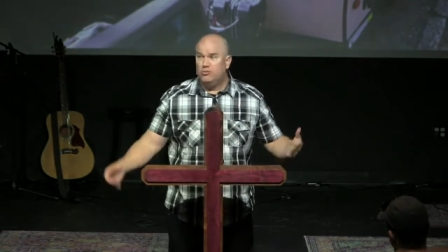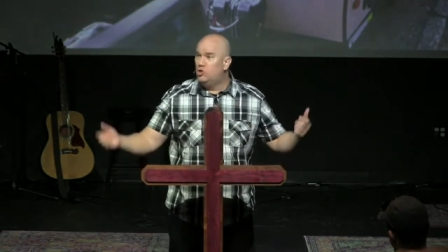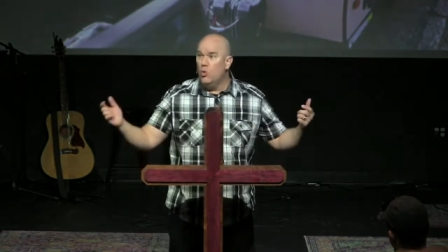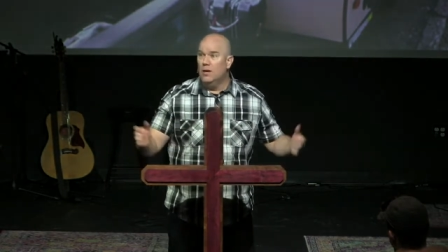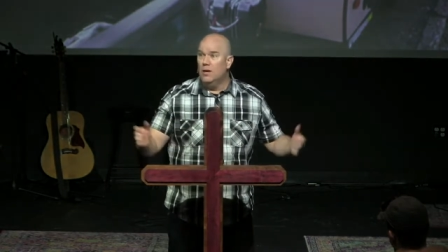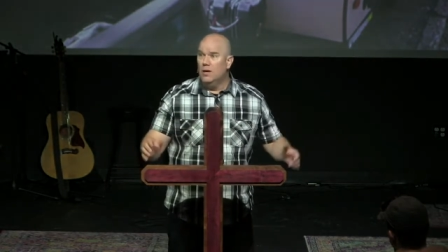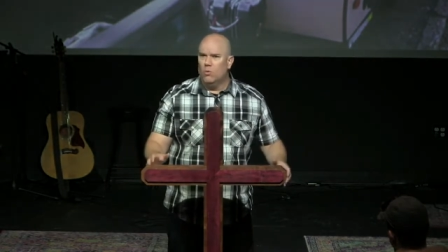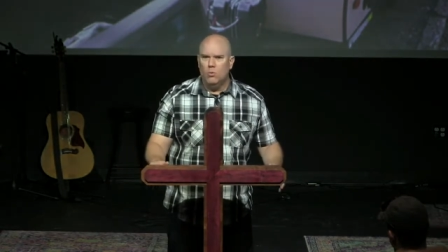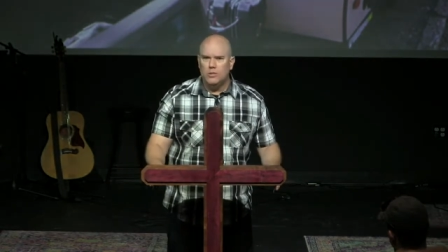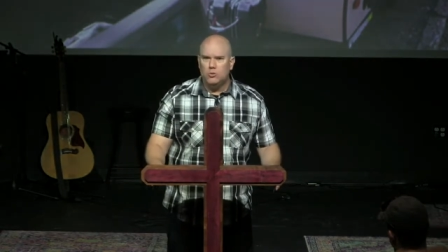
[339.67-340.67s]
Just do it.
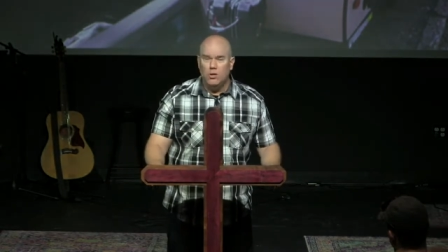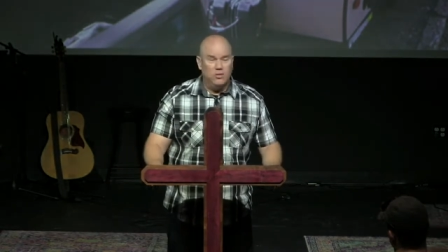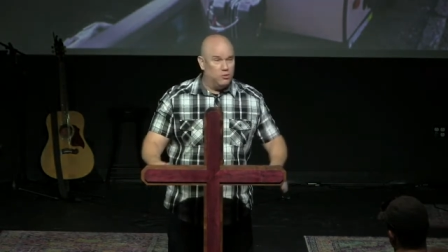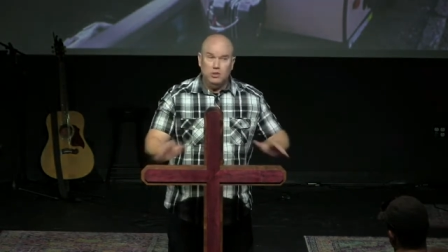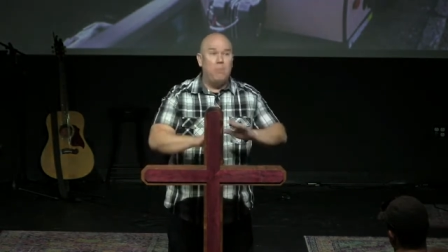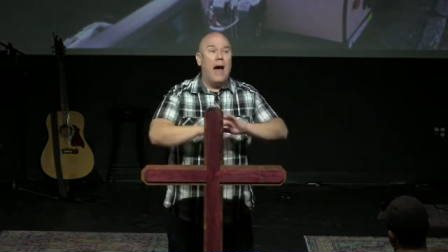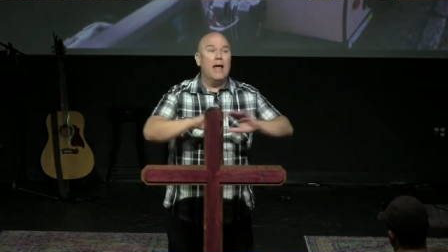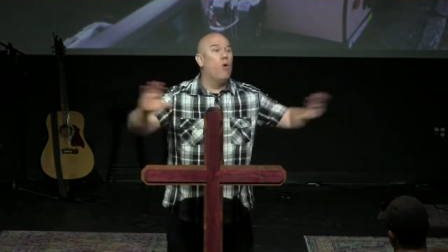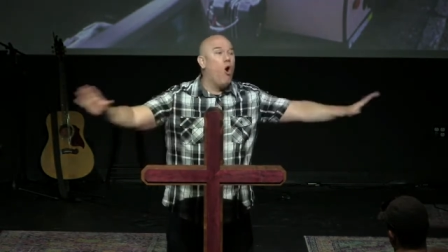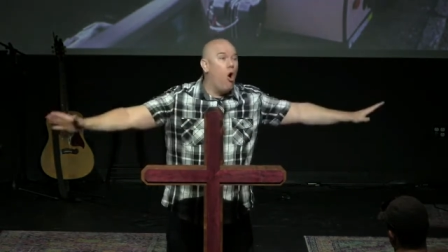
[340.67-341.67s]
Well, which one? Just
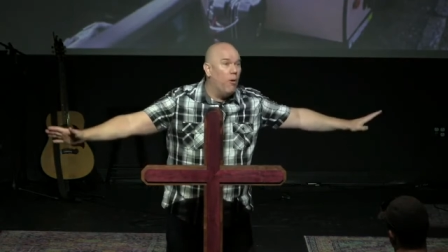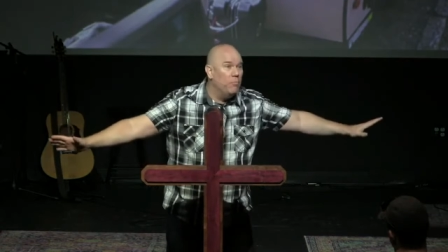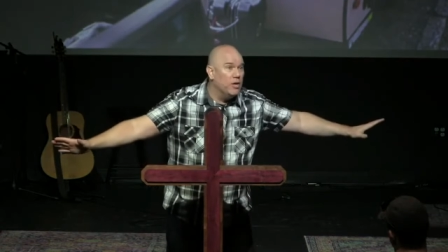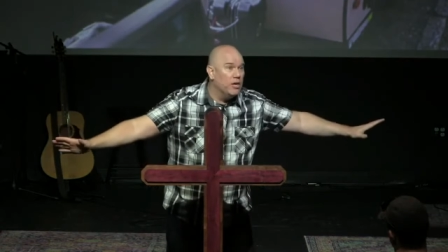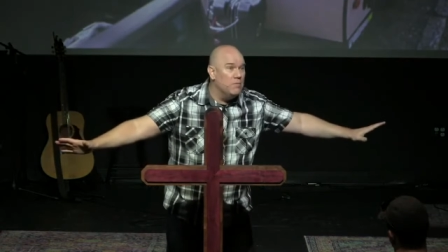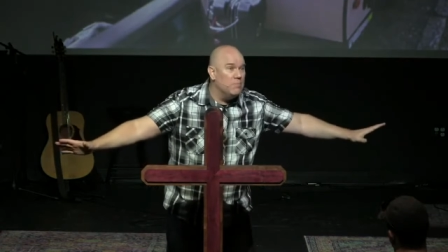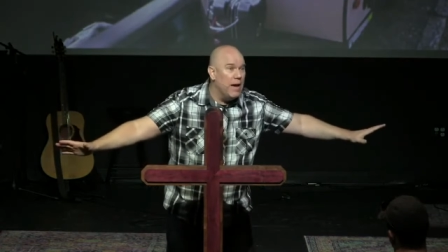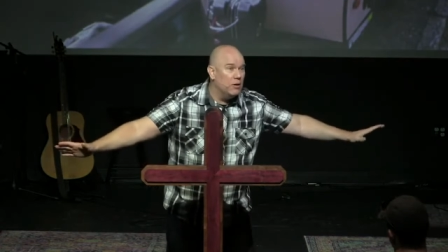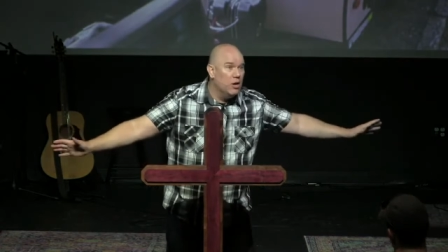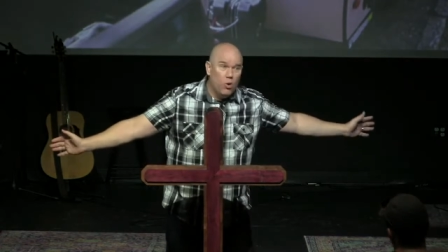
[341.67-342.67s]
buy them all. It doesn't
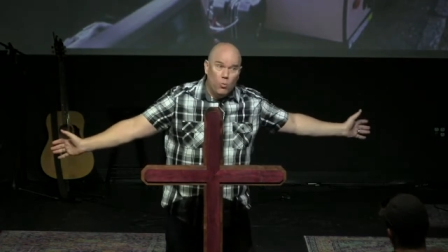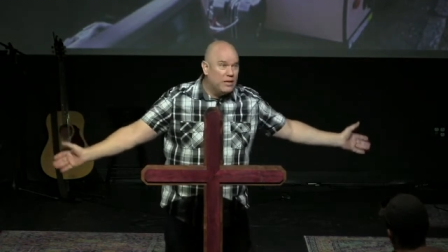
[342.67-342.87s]
matter.